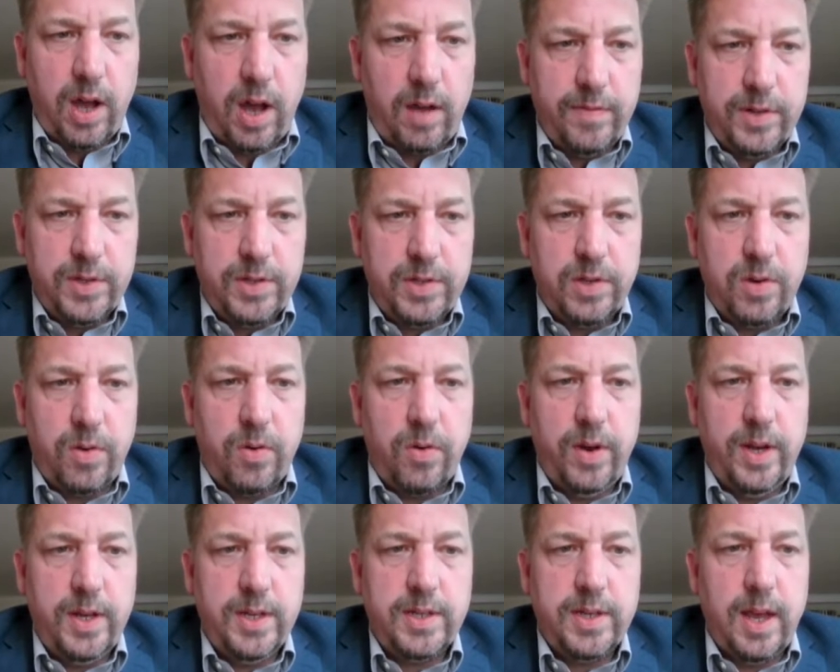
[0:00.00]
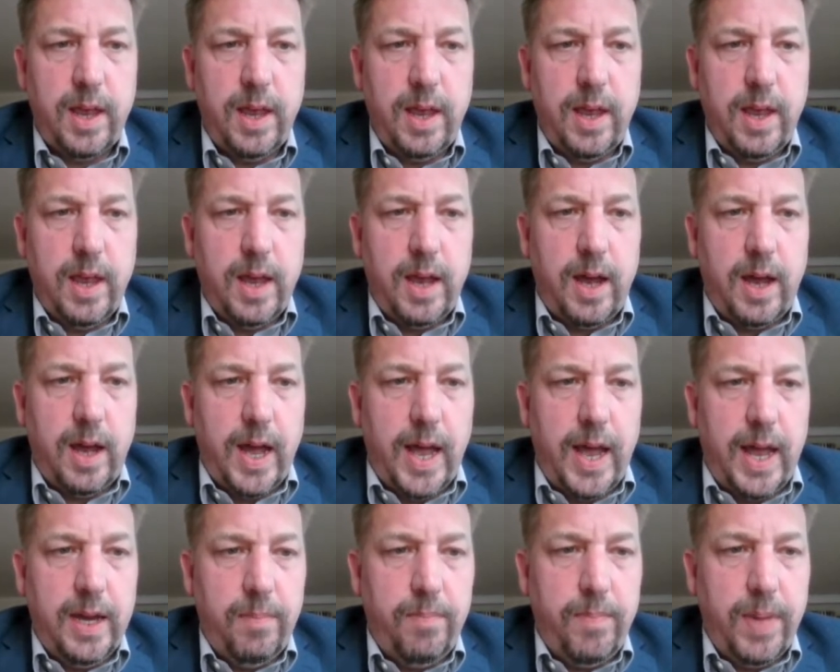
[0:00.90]
cover stories,
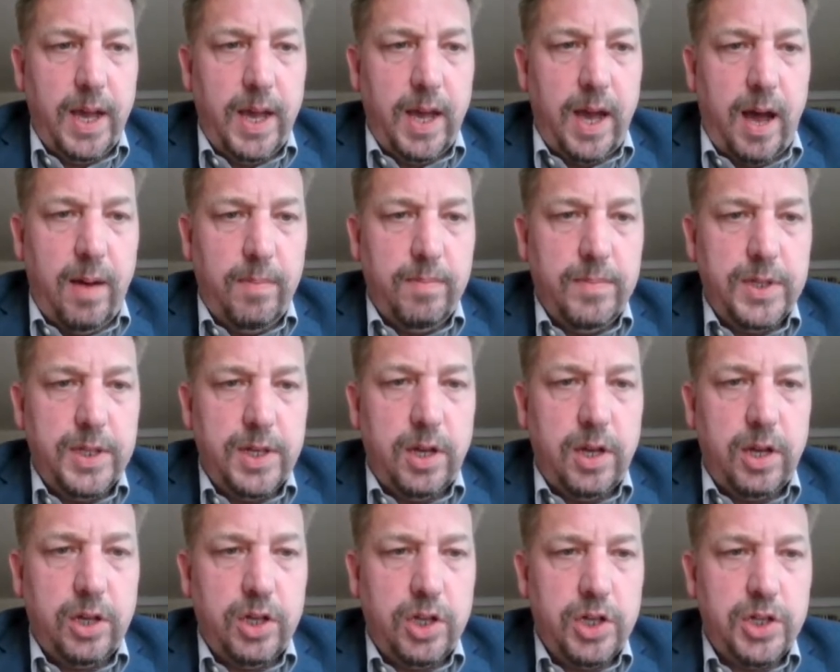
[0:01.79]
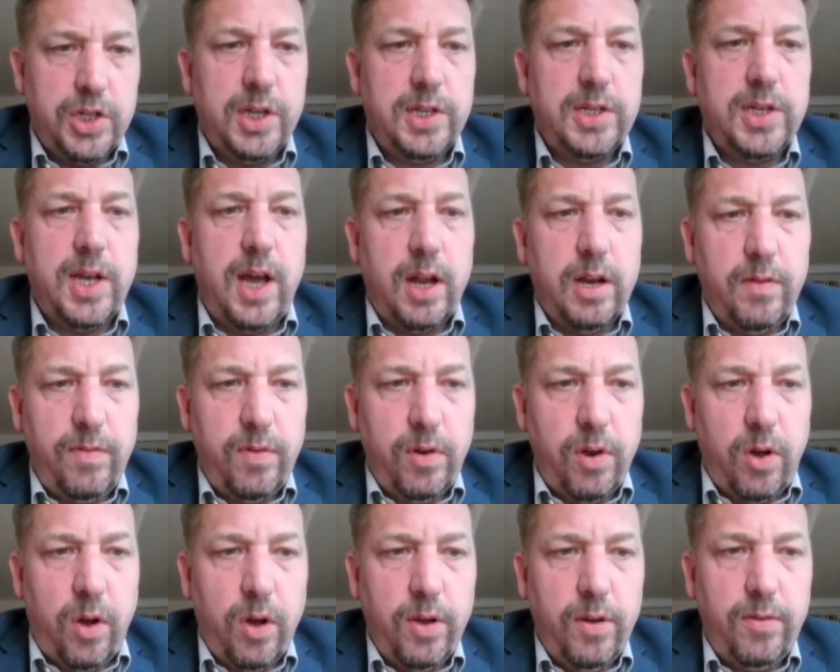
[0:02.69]
and it becomes just a ton of
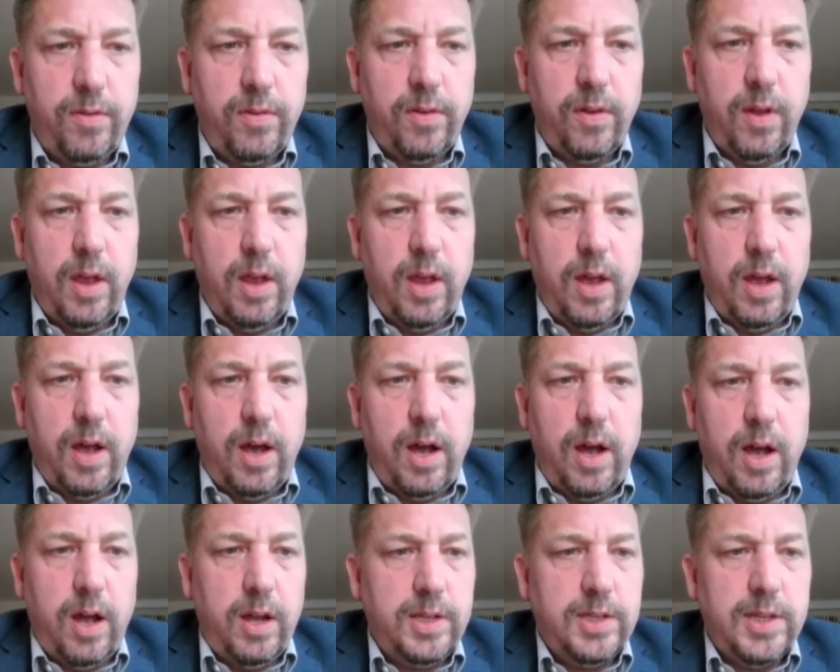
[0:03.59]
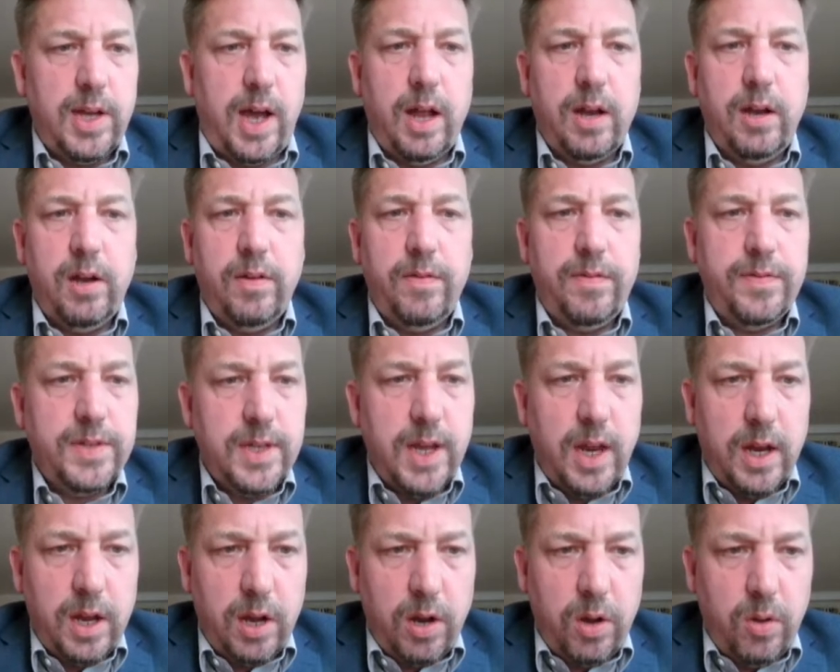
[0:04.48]
noise, a ton of
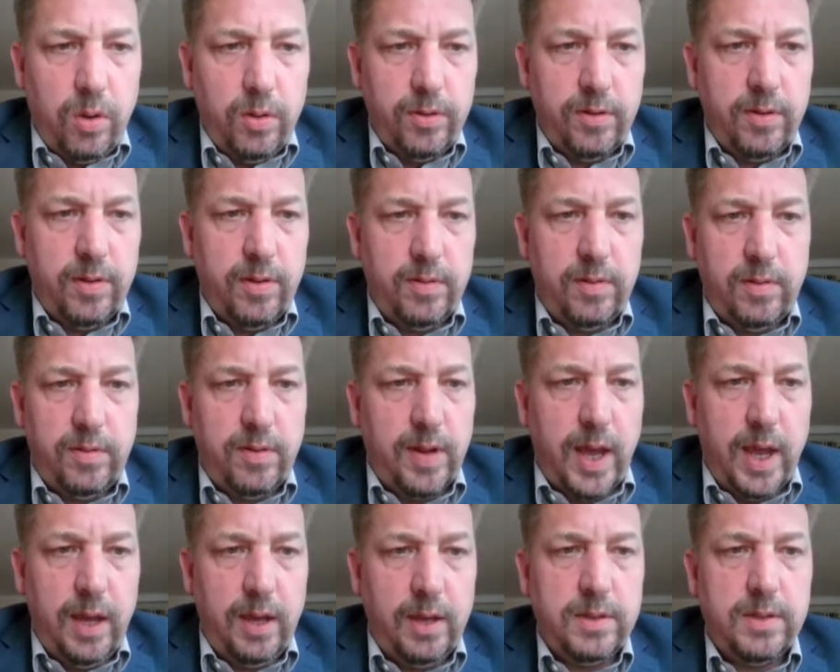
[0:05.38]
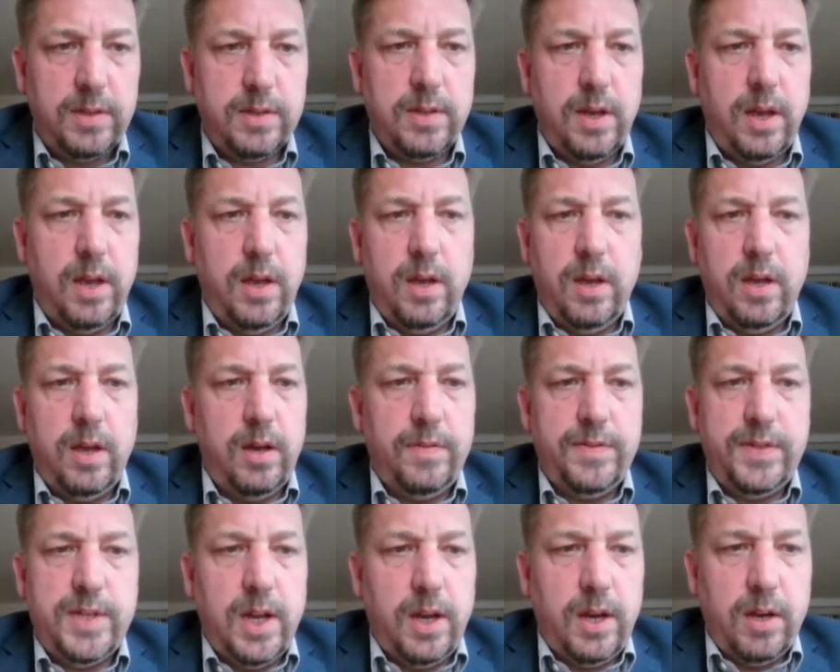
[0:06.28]
cynical takes,
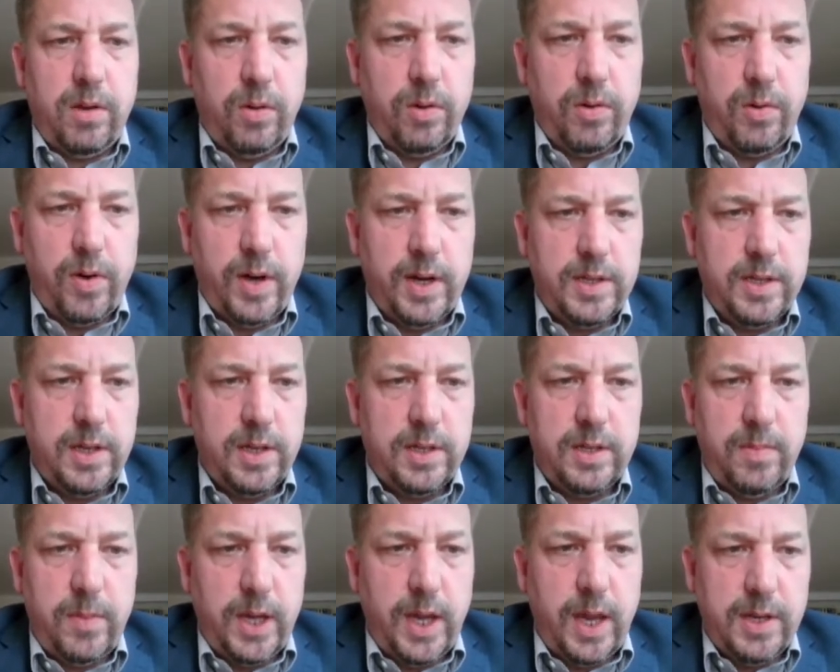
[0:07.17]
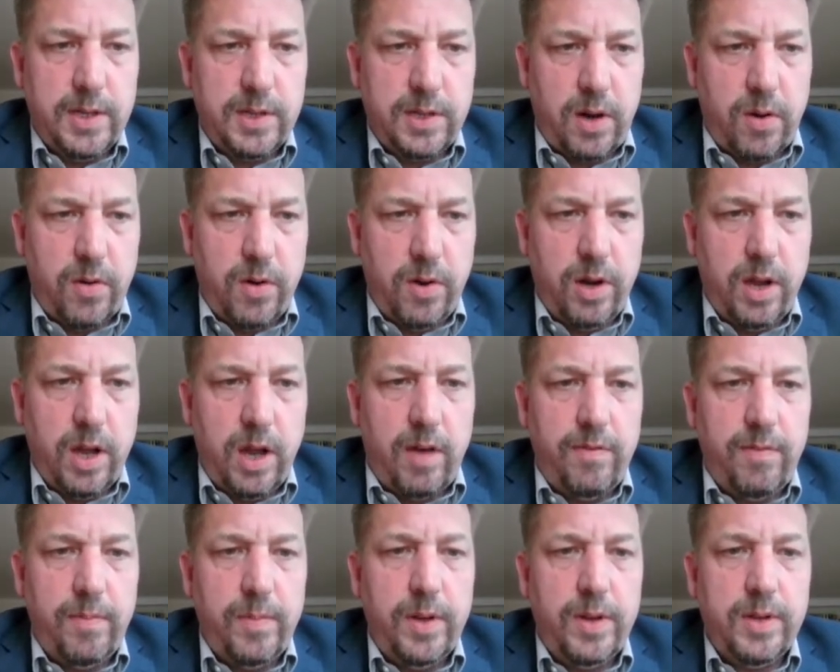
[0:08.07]
of cynical criticism against our own
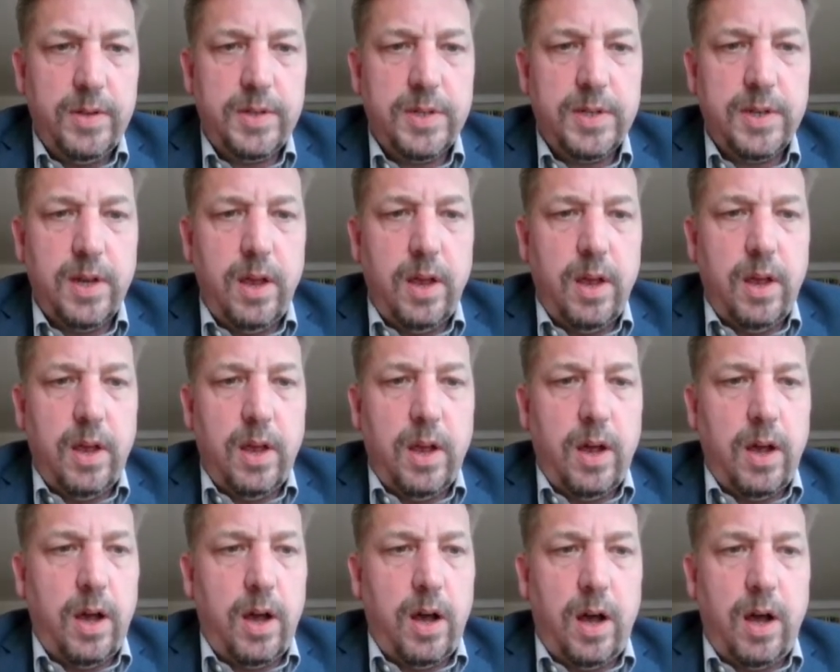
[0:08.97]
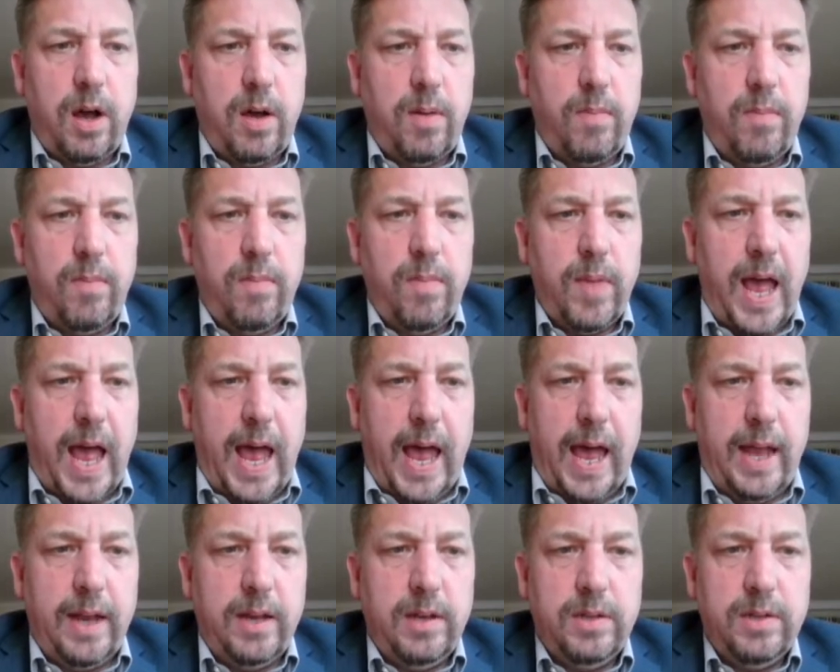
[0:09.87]
governments.
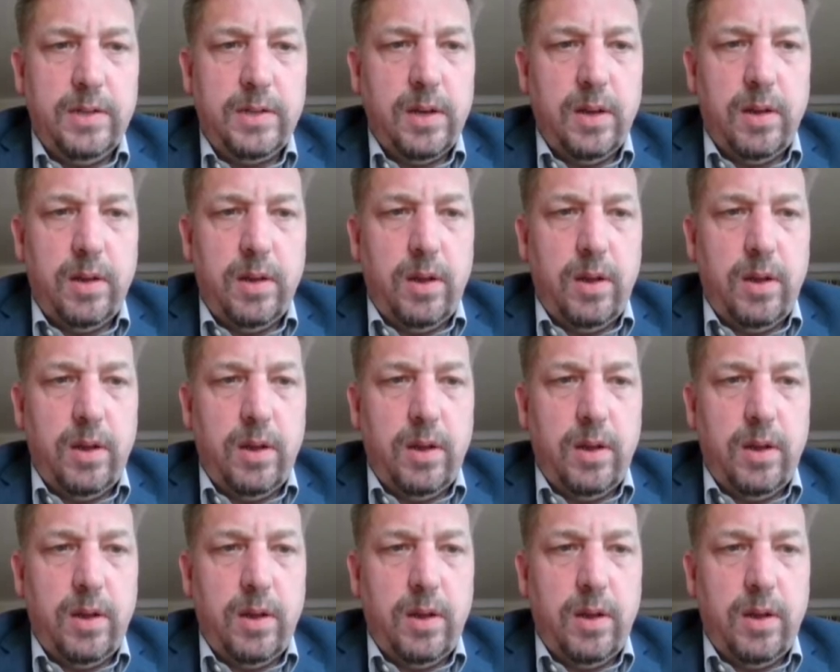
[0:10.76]
And